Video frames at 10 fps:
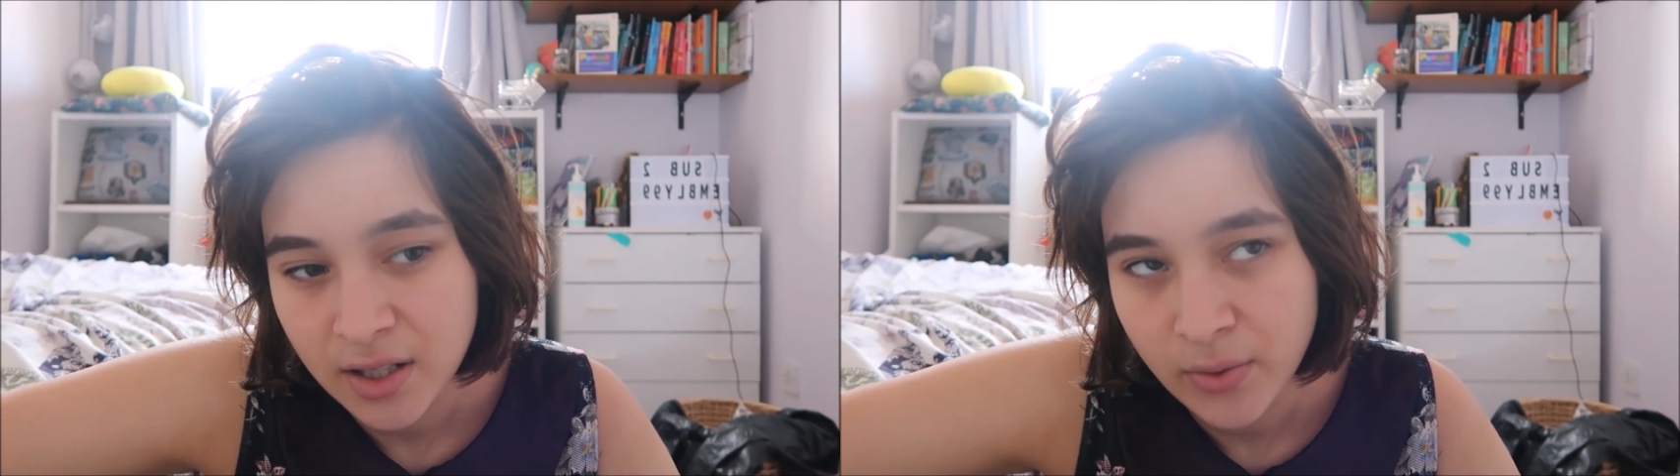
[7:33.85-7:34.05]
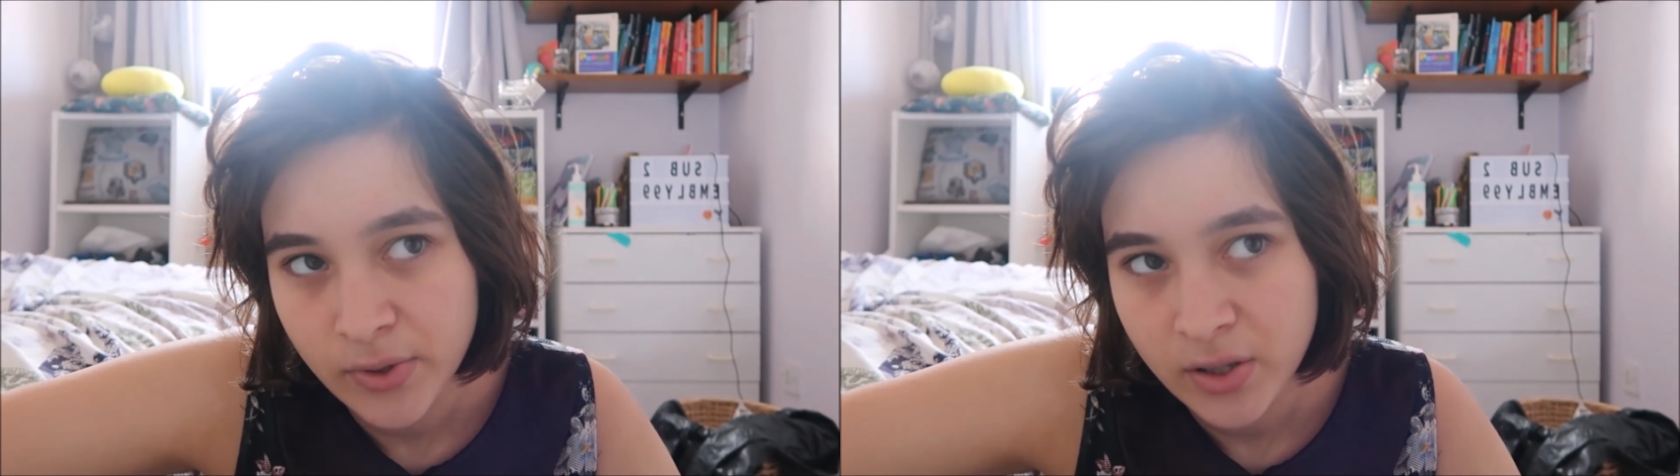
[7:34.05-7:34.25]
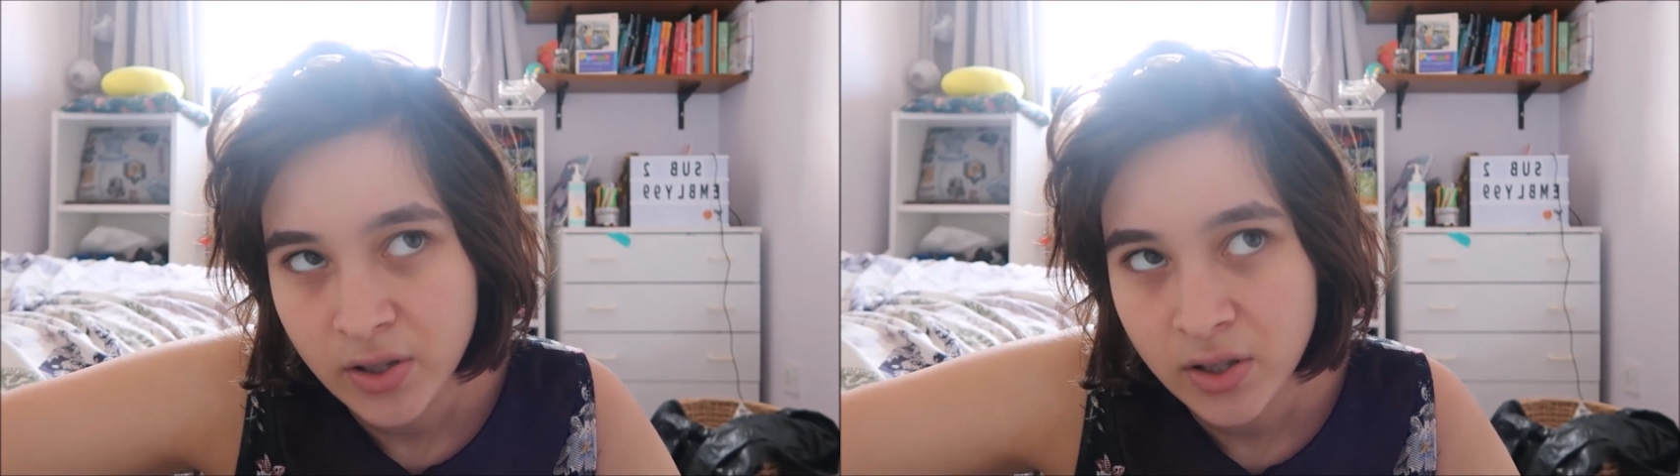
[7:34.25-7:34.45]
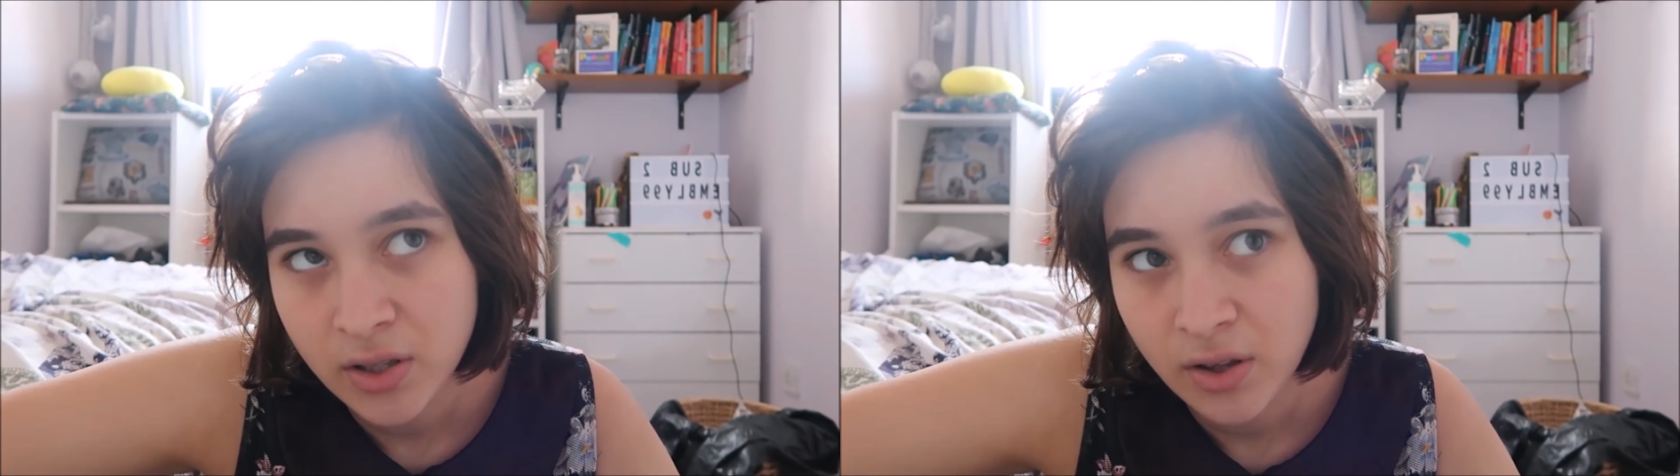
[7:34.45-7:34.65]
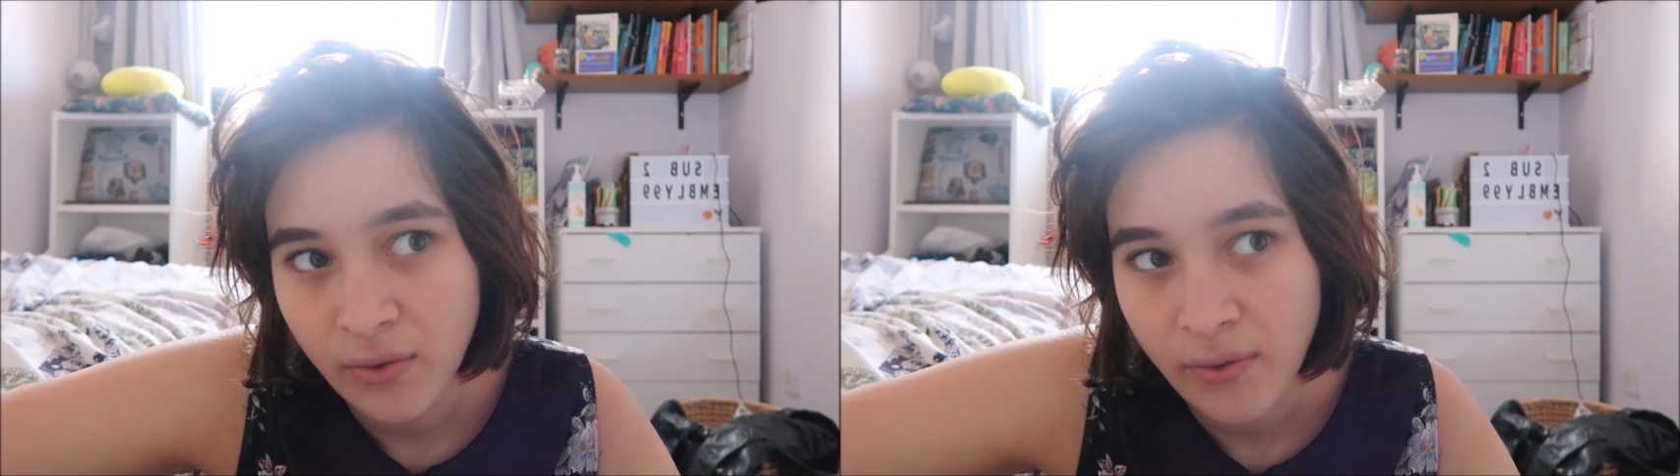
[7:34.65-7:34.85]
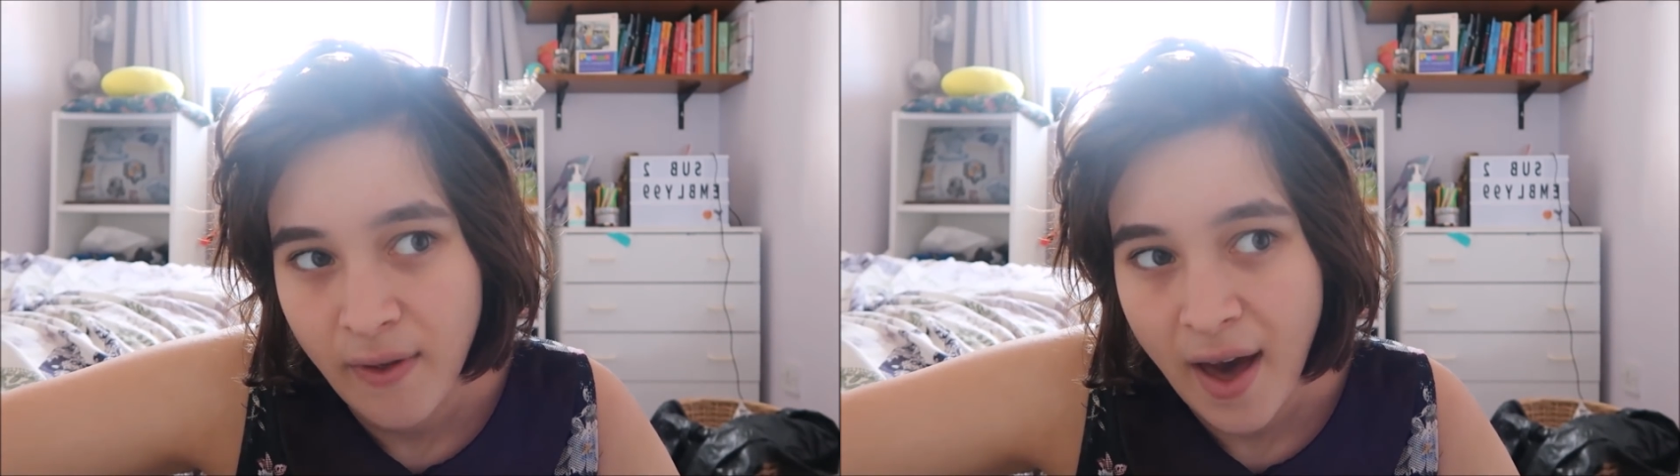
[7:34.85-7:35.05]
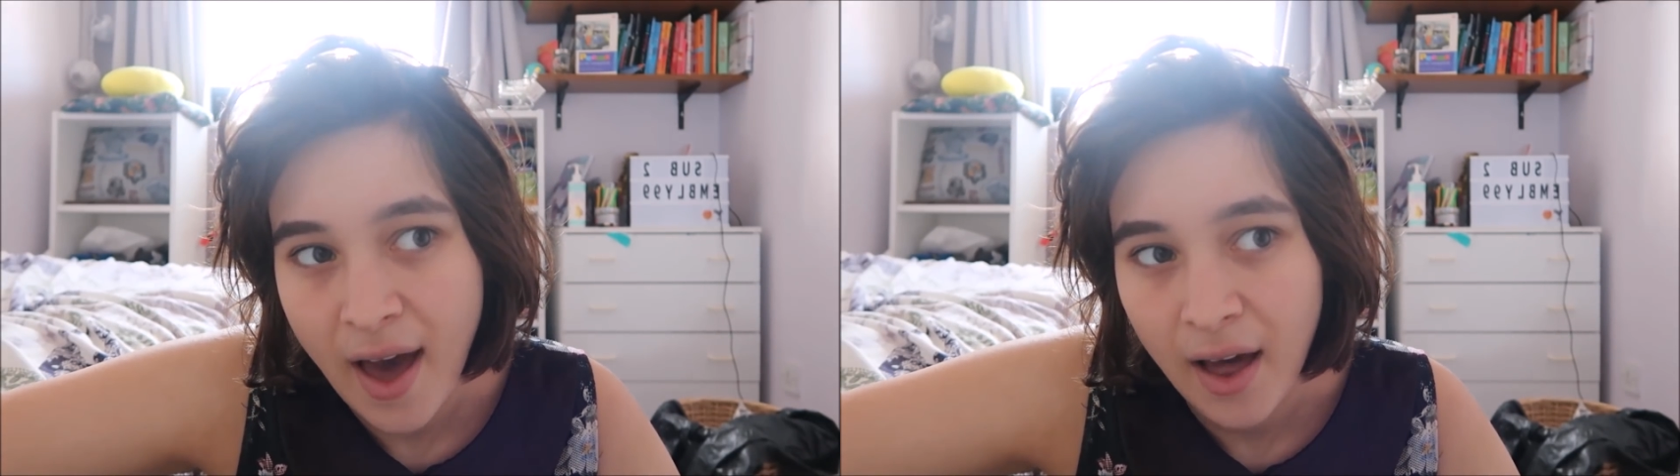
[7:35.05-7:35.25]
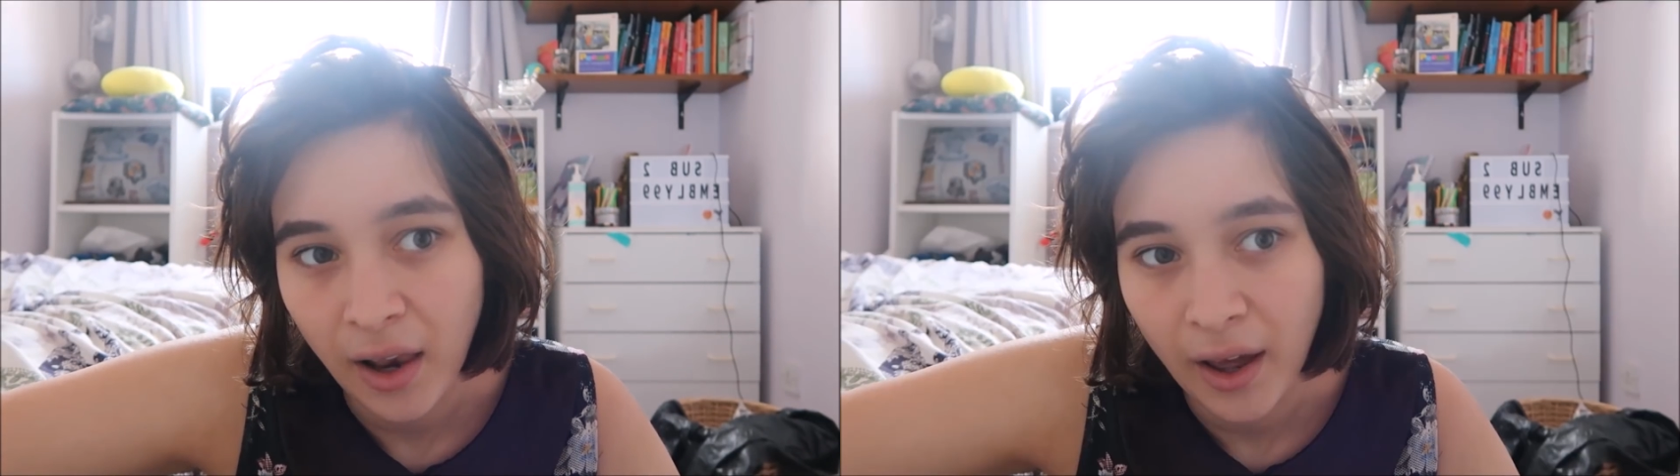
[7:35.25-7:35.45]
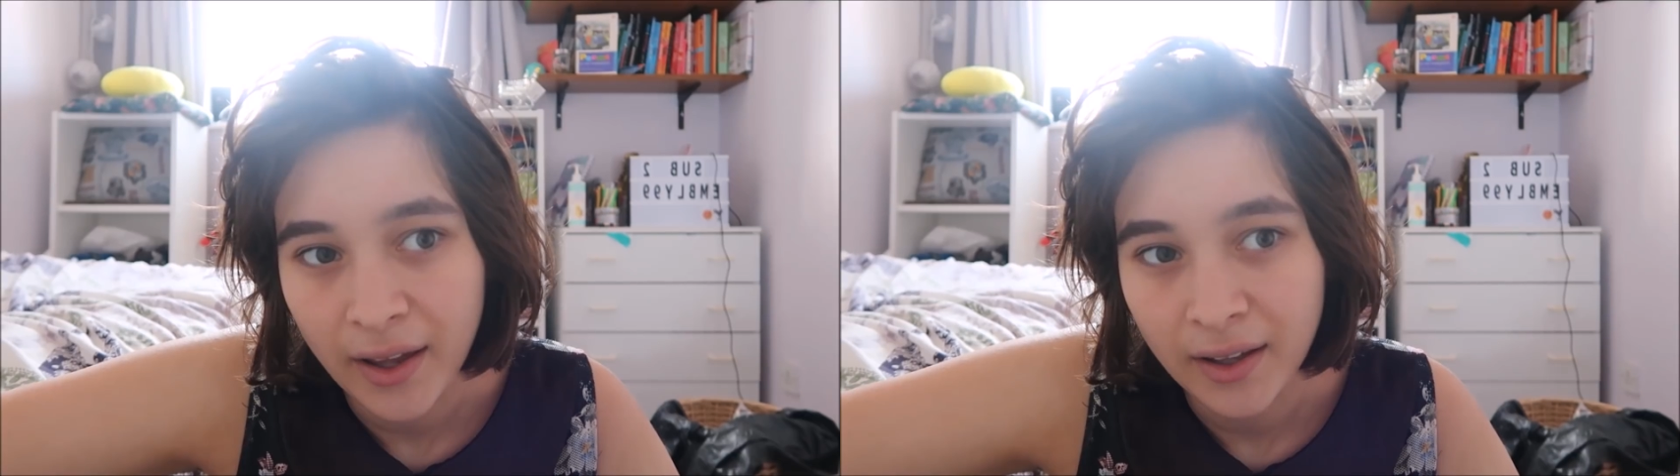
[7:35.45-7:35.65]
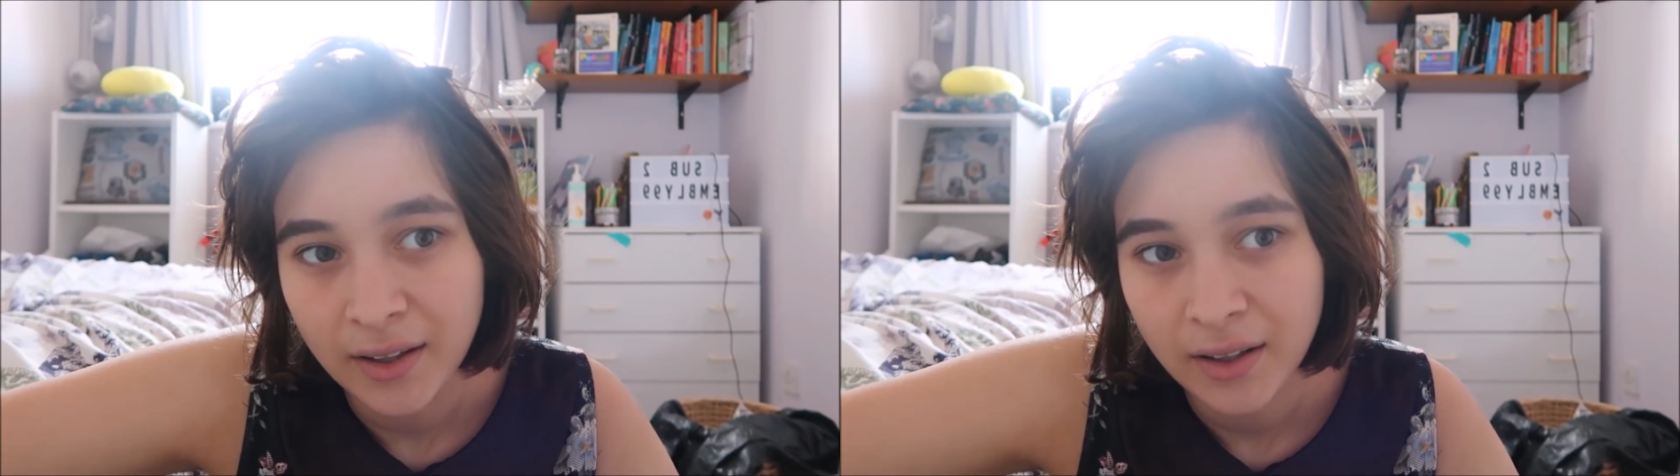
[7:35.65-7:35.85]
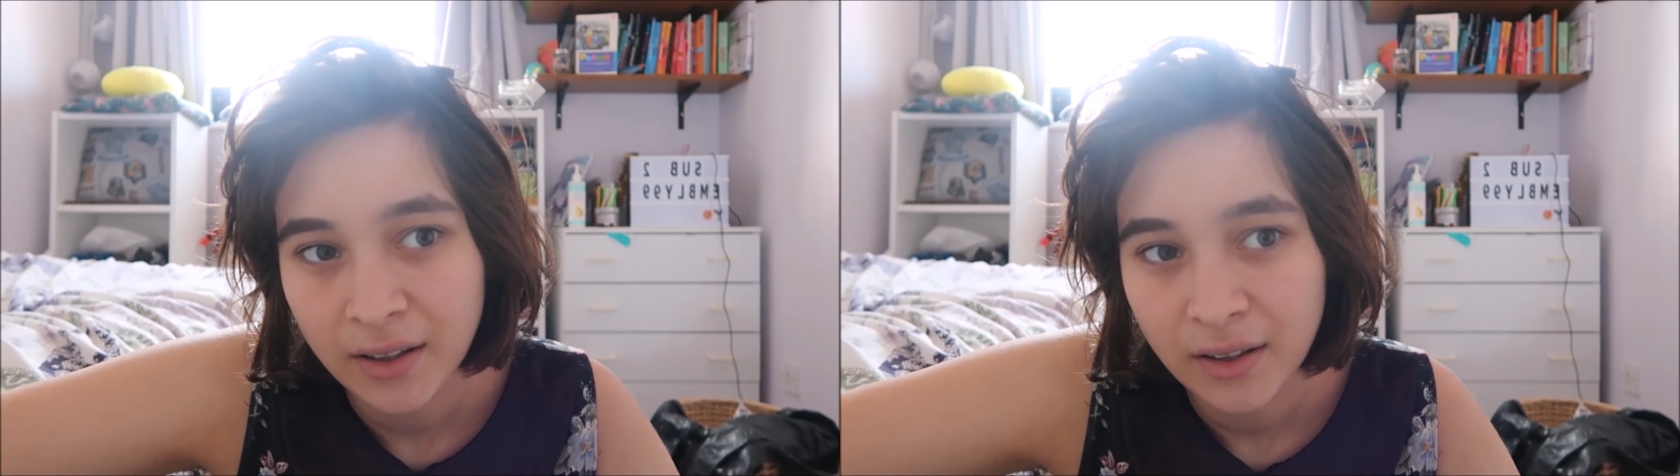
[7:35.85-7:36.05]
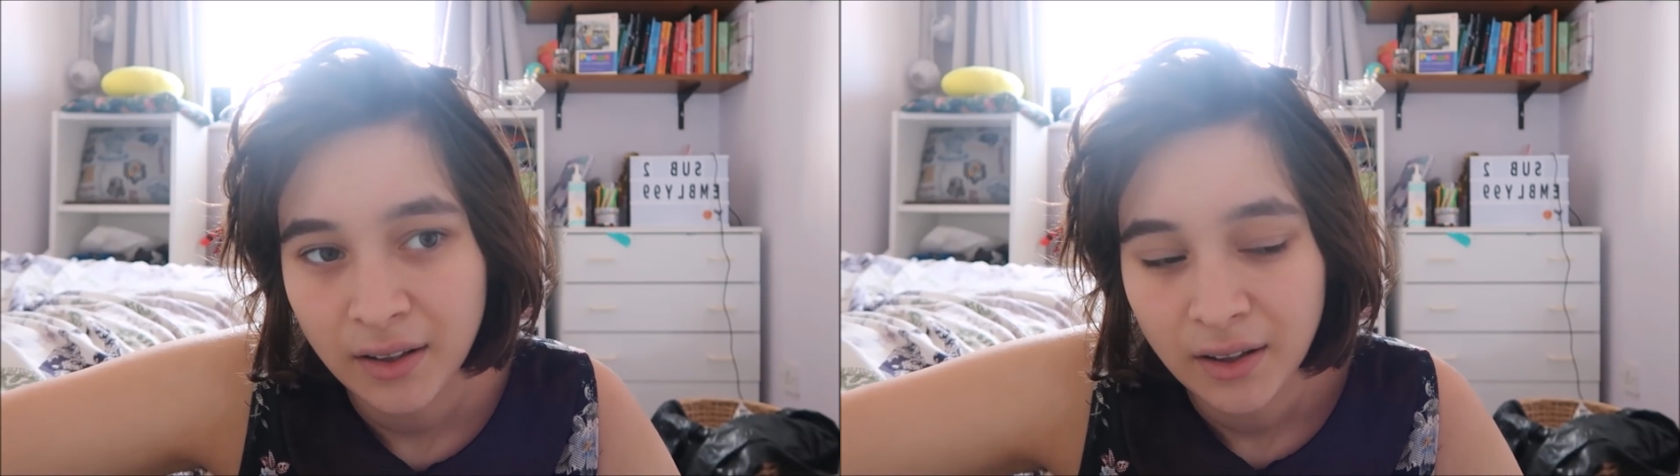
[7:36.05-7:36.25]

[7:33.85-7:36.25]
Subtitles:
She was just there, like,